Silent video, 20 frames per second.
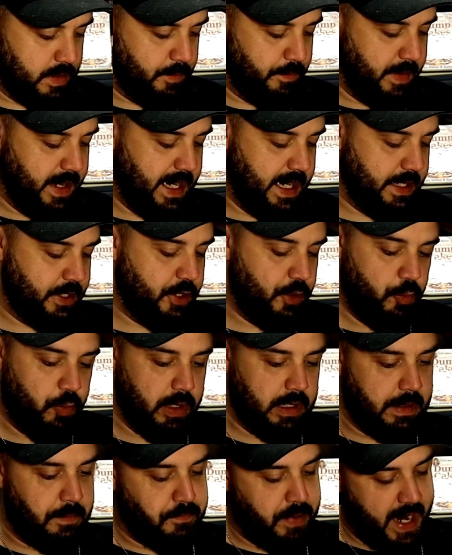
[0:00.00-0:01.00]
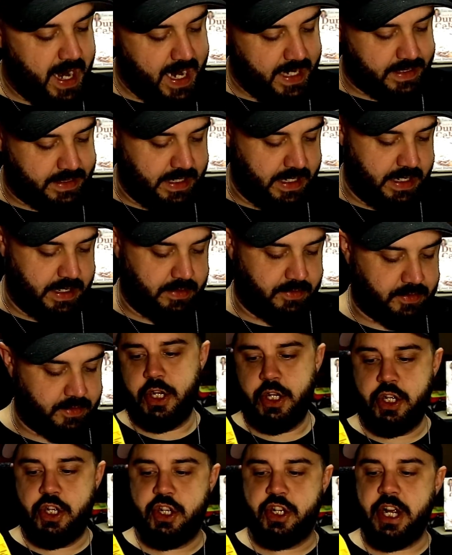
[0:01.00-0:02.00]
Man, you really packed
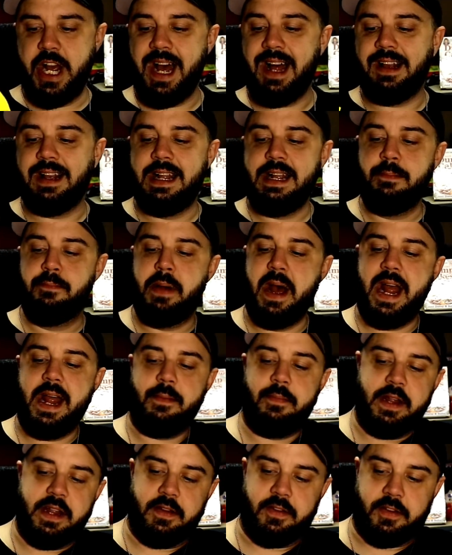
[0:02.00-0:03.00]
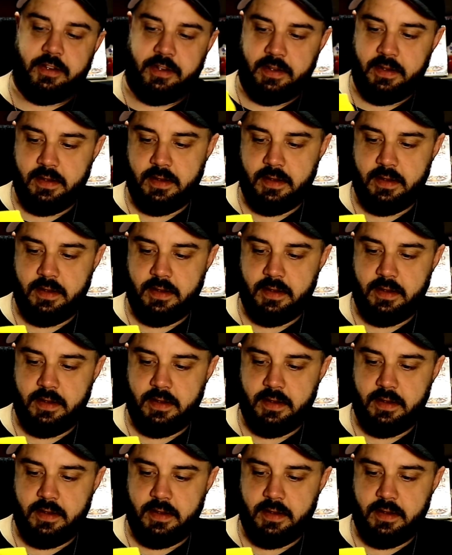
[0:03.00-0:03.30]
these. Jelly babies.